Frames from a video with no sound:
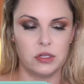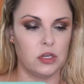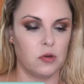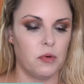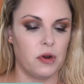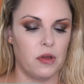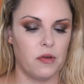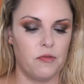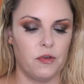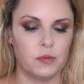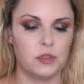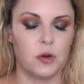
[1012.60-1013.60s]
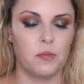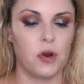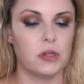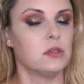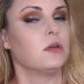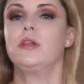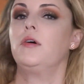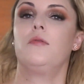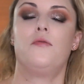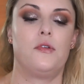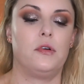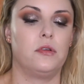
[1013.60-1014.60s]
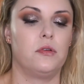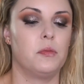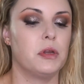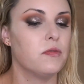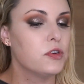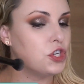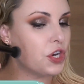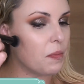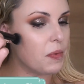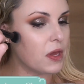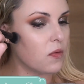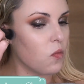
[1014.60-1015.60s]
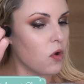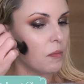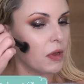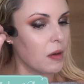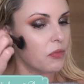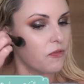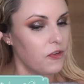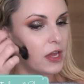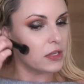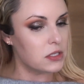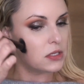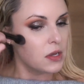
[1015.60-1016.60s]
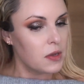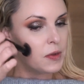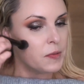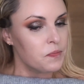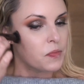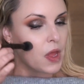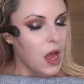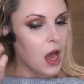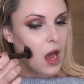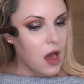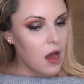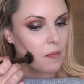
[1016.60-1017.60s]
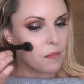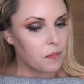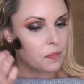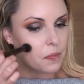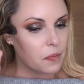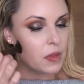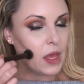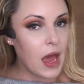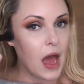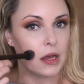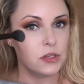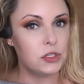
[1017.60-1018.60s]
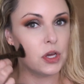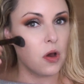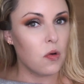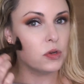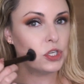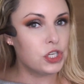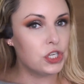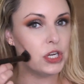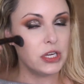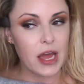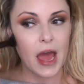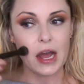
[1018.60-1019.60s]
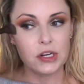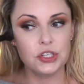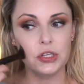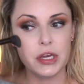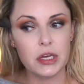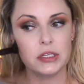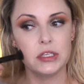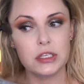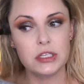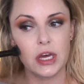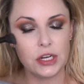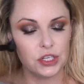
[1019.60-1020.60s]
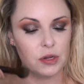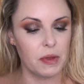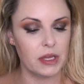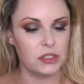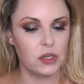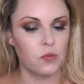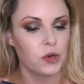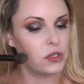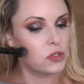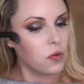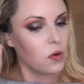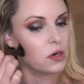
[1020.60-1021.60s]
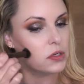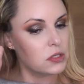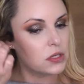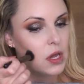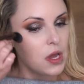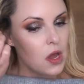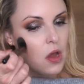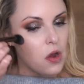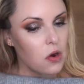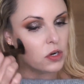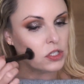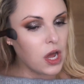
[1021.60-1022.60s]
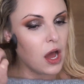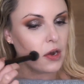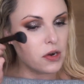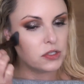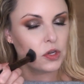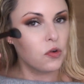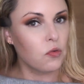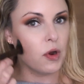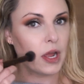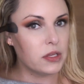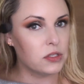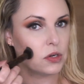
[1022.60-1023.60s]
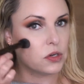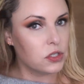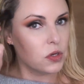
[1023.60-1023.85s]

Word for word: Tilbury Filmstar Bronze and Glow for a little bit of shaping and warming up the face. Yeah, so she actually is such an amazing resource. Her daughter is a grazer,